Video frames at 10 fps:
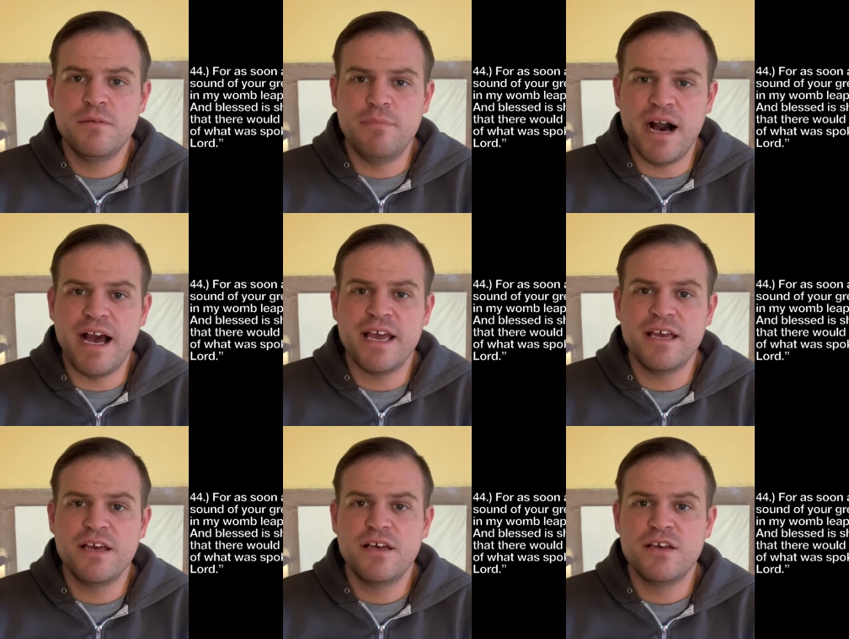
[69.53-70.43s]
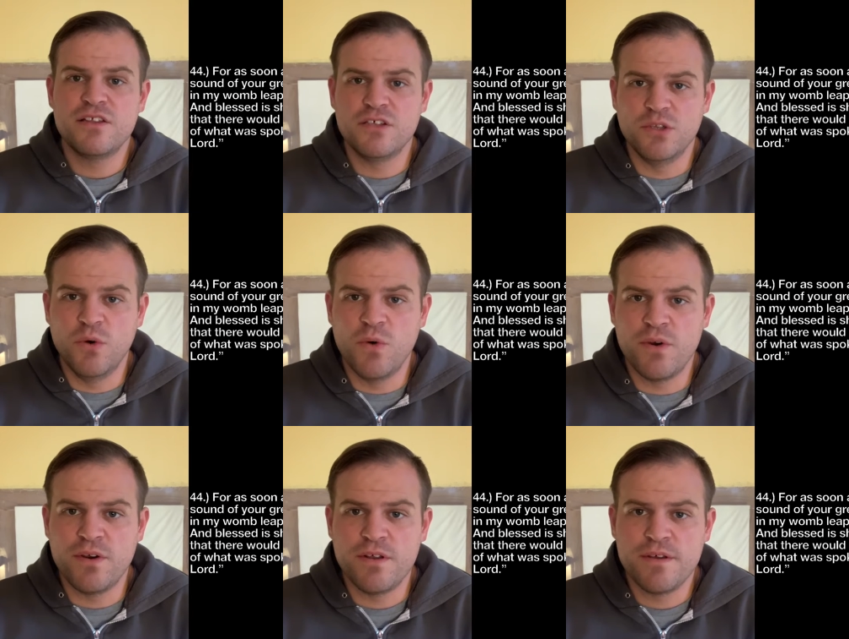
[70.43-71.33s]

by the Lord.